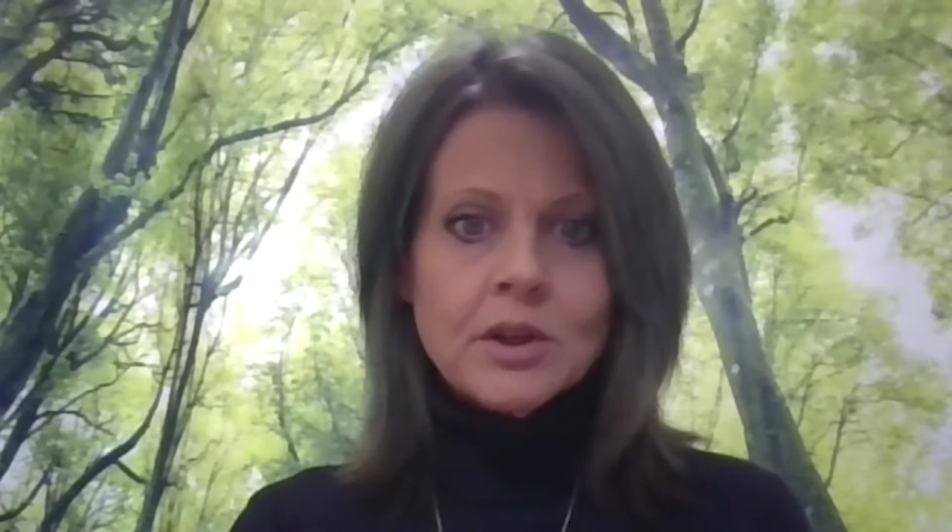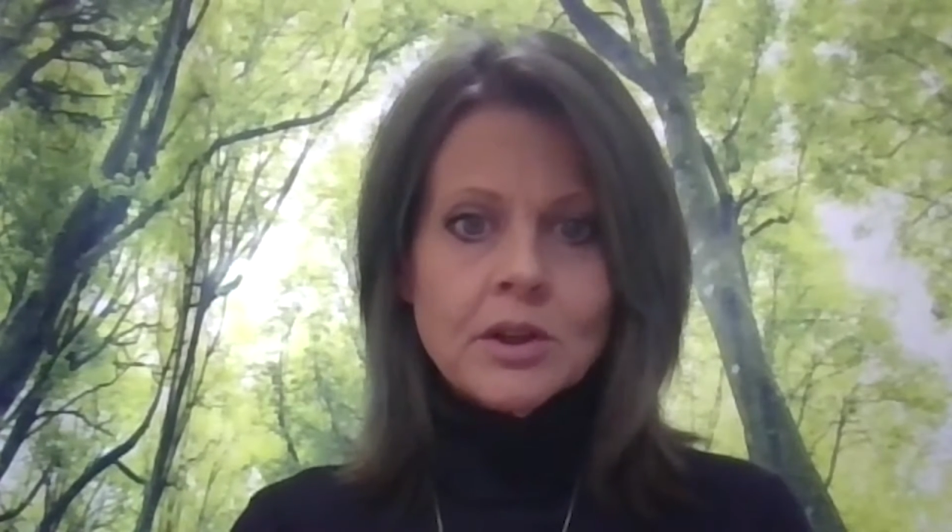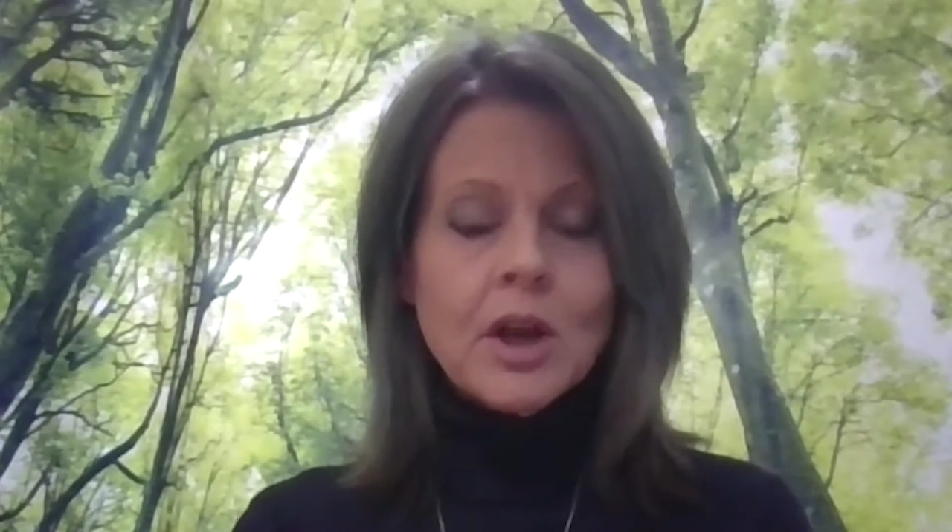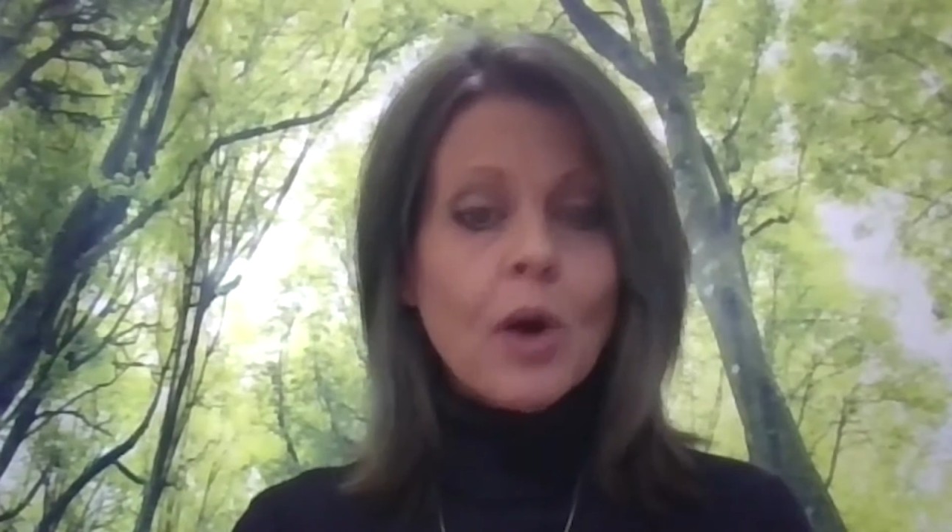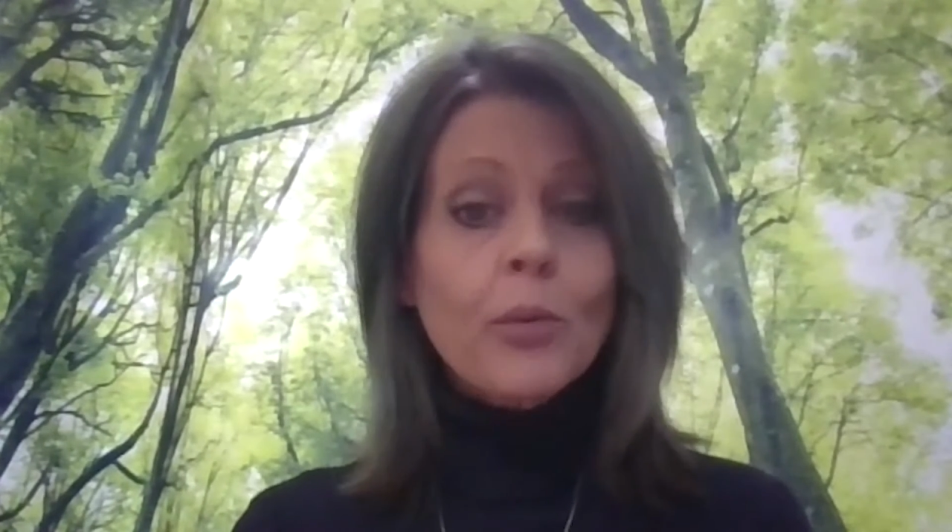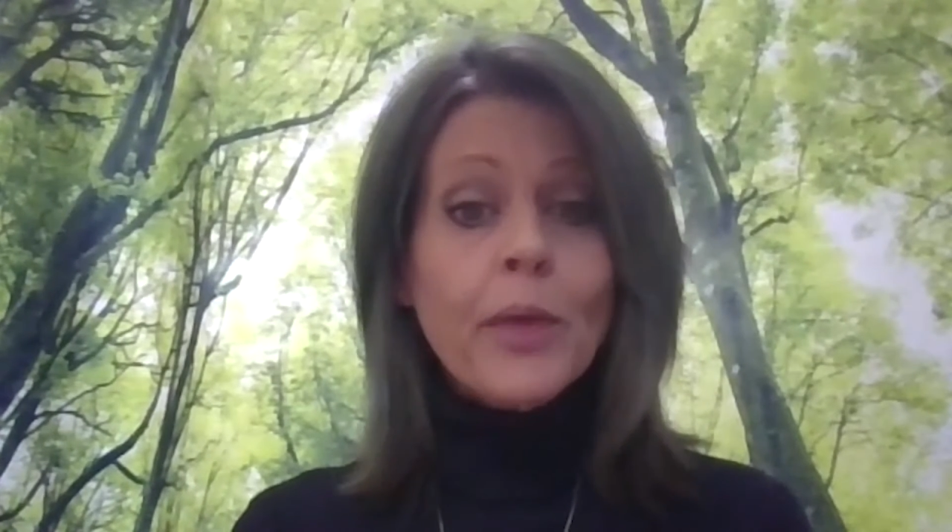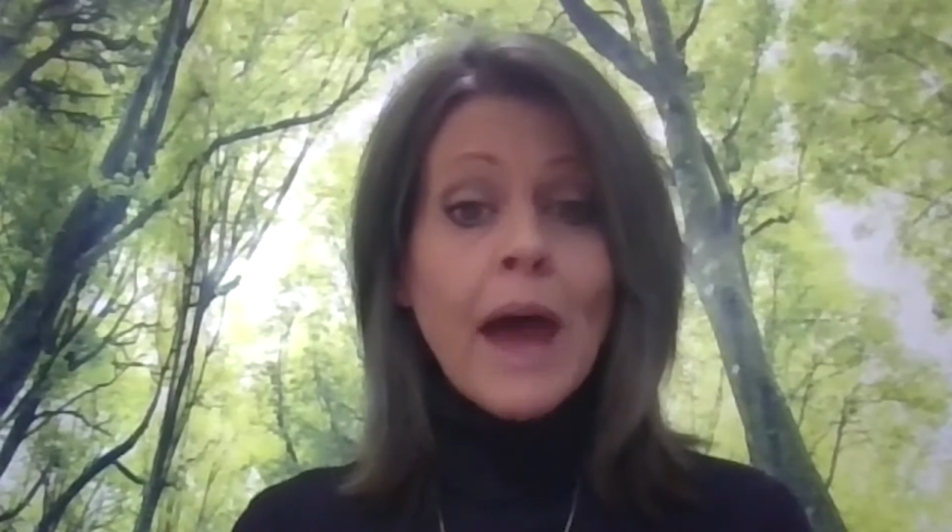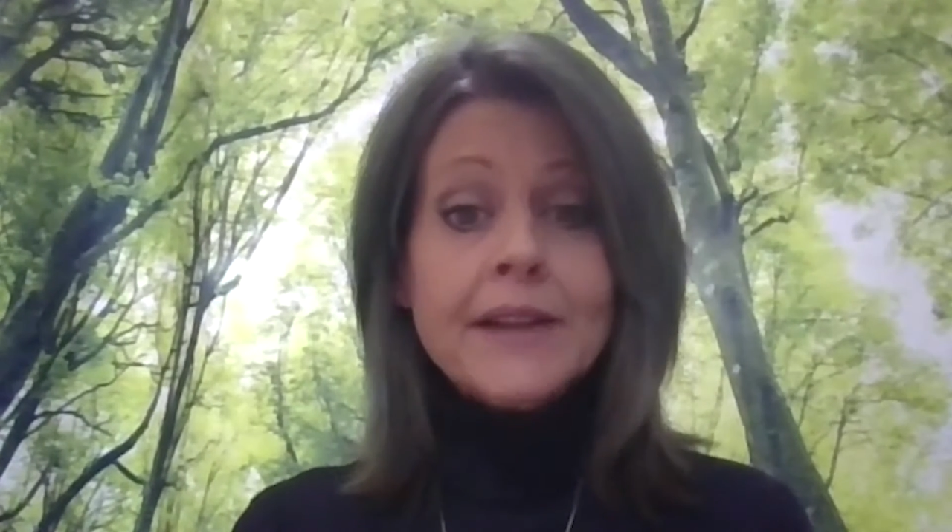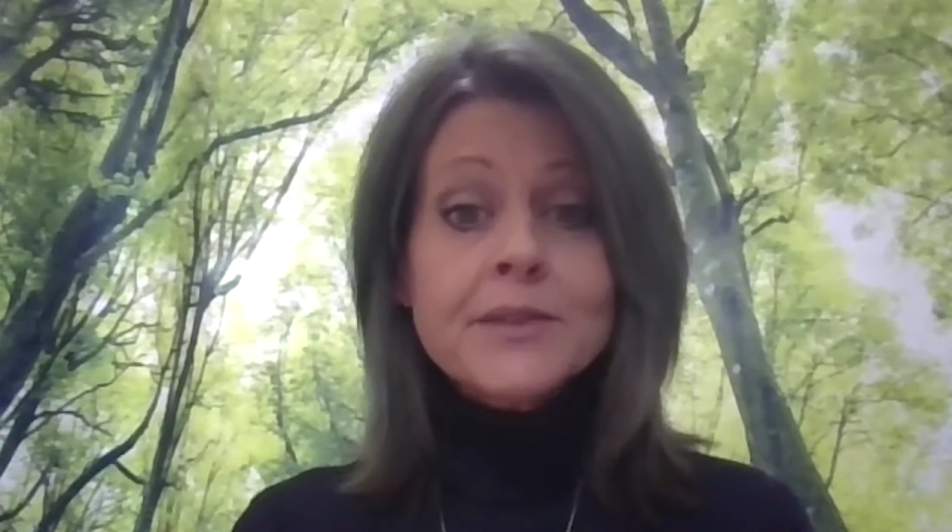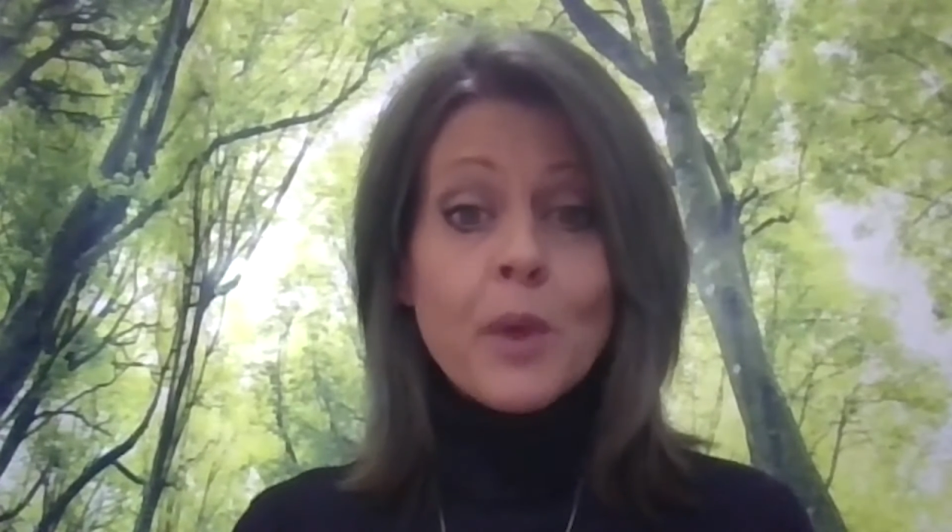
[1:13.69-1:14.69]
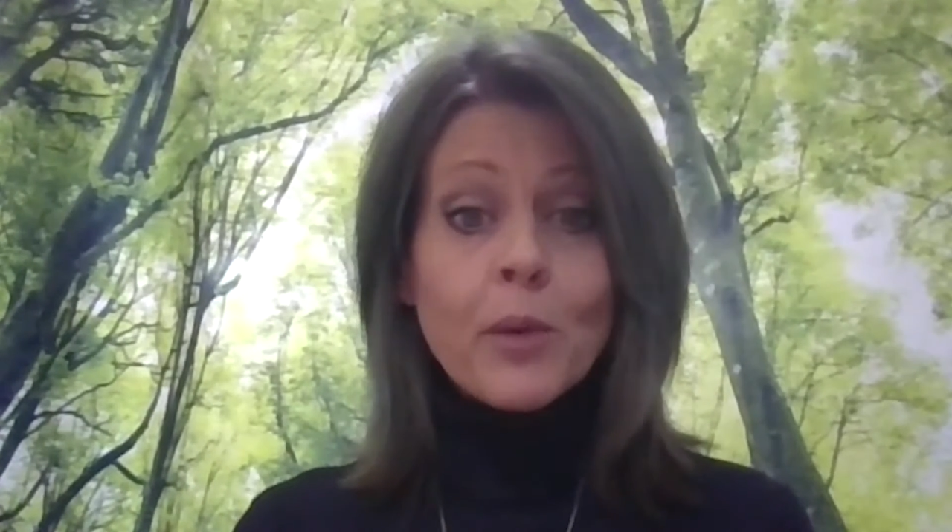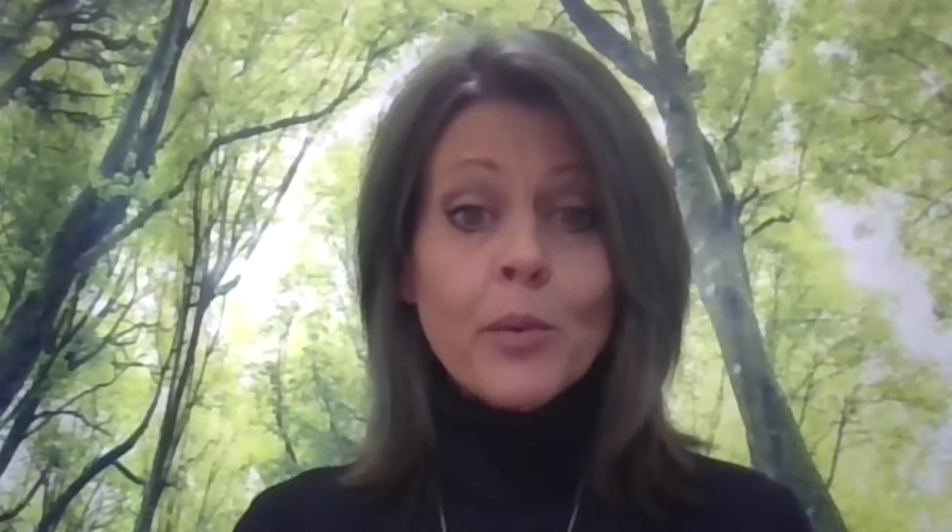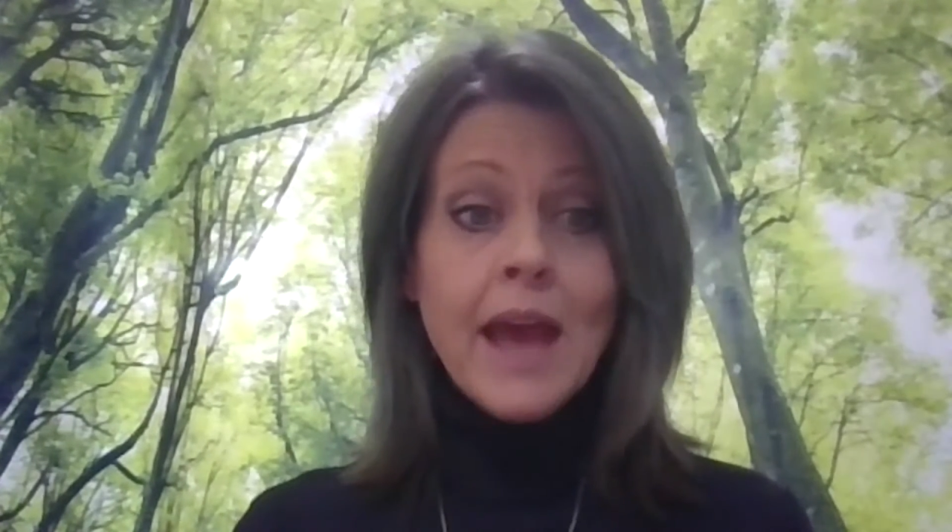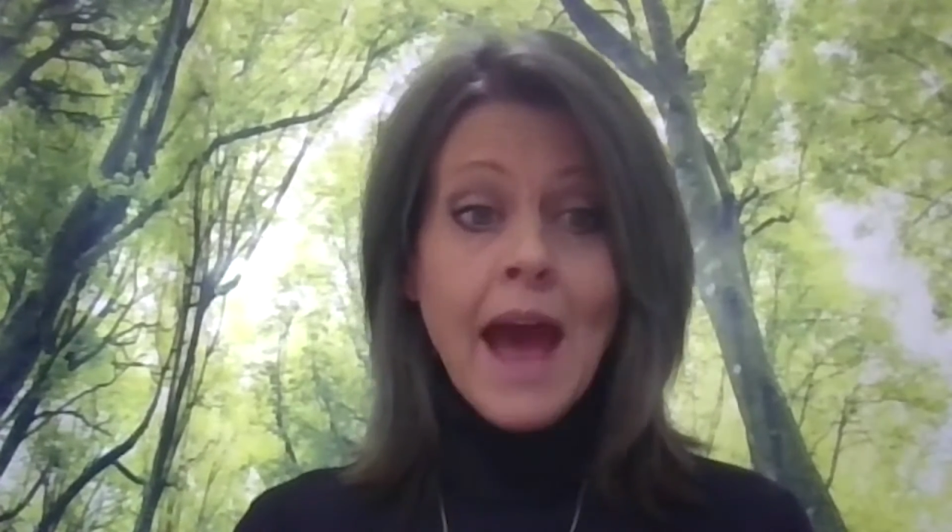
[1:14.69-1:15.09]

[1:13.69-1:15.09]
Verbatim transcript: You know, that's where we